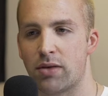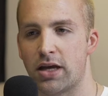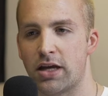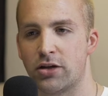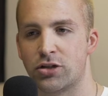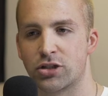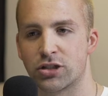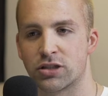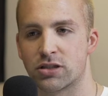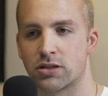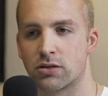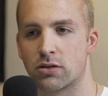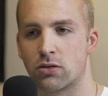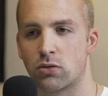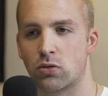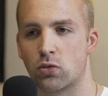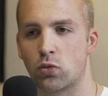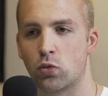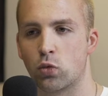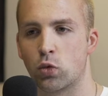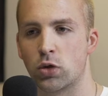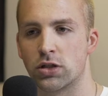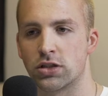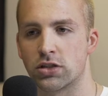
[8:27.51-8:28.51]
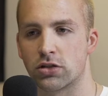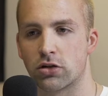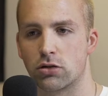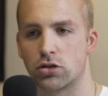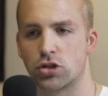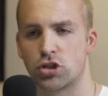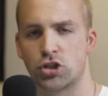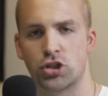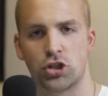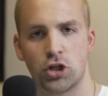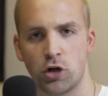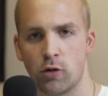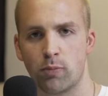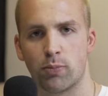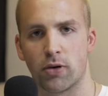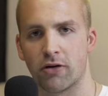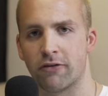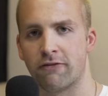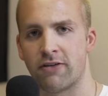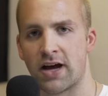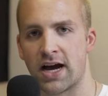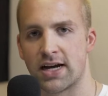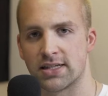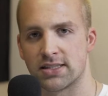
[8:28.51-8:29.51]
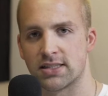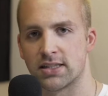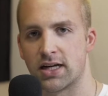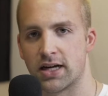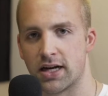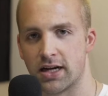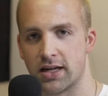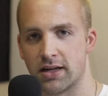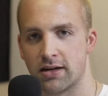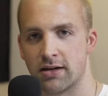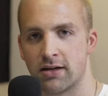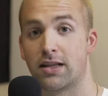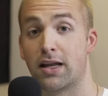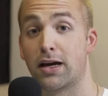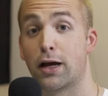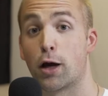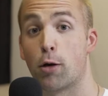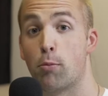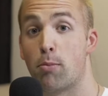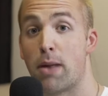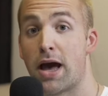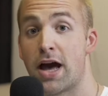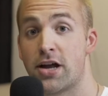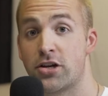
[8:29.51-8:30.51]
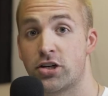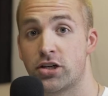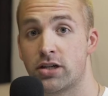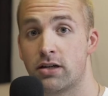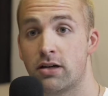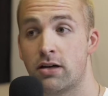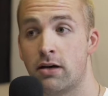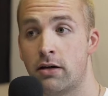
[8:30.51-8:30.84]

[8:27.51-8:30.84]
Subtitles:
it just was super fascinating. Like, imagine